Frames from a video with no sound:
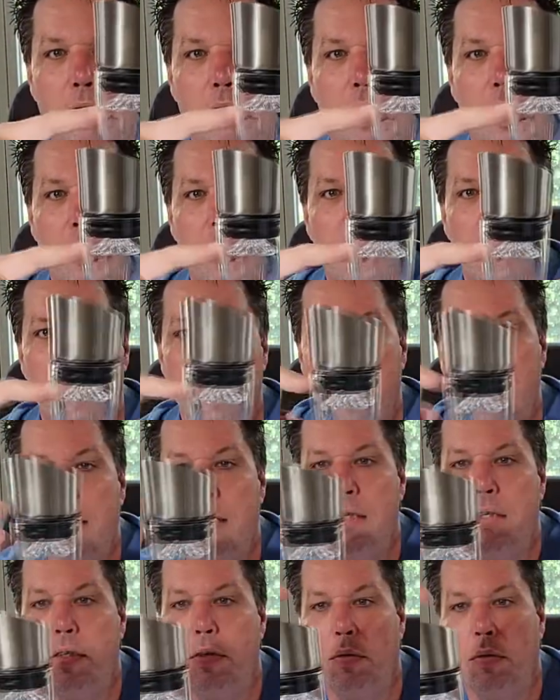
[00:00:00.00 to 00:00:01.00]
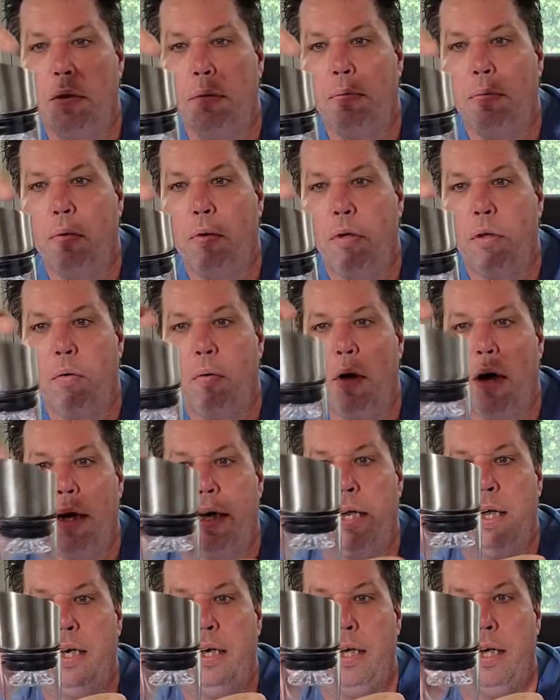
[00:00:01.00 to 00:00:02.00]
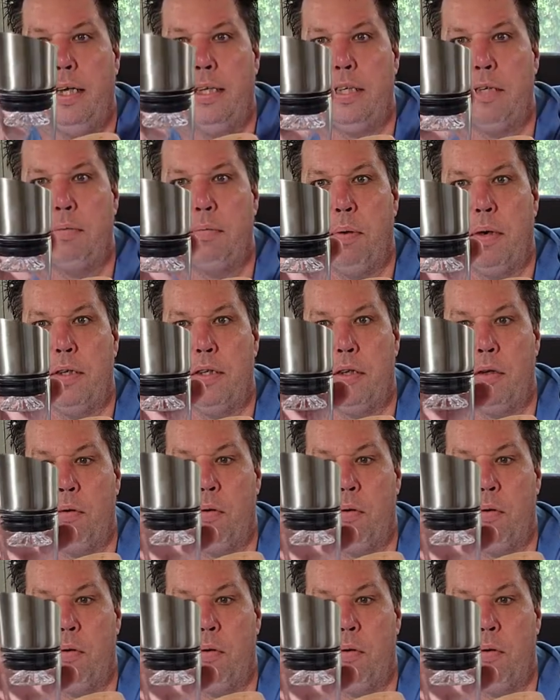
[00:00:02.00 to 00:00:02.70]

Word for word: neck design, so when you pour the wine in, it spreads the